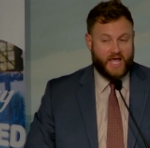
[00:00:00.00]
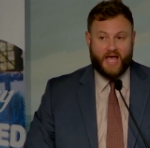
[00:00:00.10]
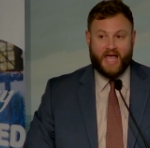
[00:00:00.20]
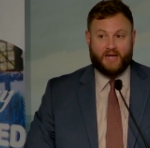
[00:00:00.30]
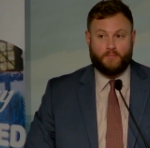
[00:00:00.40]

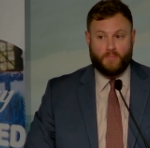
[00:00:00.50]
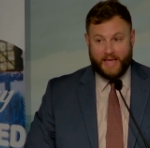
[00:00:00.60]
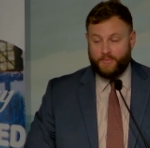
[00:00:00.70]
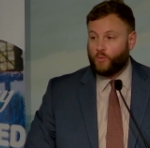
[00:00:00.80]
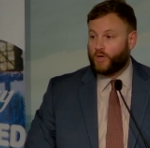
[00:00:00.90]
And
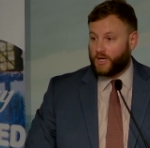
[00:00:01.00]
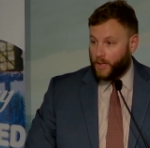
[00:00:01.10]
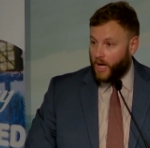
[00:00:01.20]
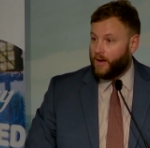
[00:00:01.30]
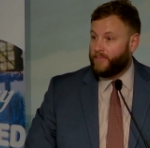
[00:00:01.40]
maybe we're going to
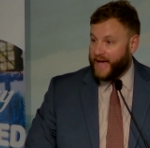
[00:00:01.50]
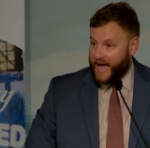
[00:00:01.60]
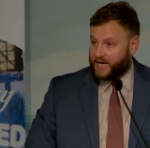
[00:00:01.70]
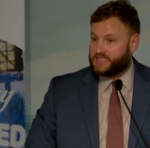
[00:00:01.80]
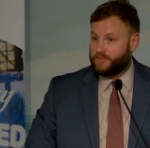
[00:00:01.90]
claw
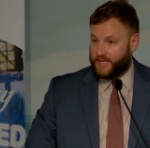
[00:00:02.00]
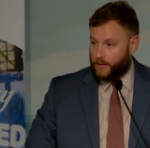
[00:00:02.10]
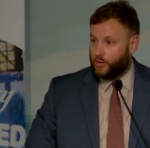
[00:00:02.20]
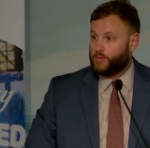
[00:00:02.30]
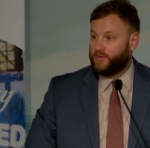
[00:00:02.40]
back some of that
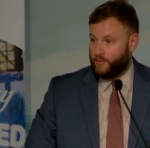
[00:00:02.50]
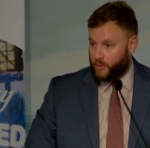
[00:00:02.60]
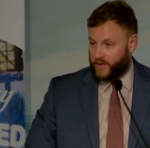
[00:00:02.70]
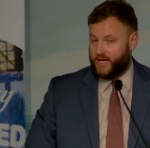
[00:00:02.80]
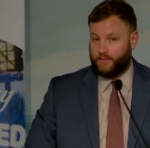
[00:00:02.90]
local
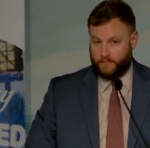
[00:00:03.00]
authority.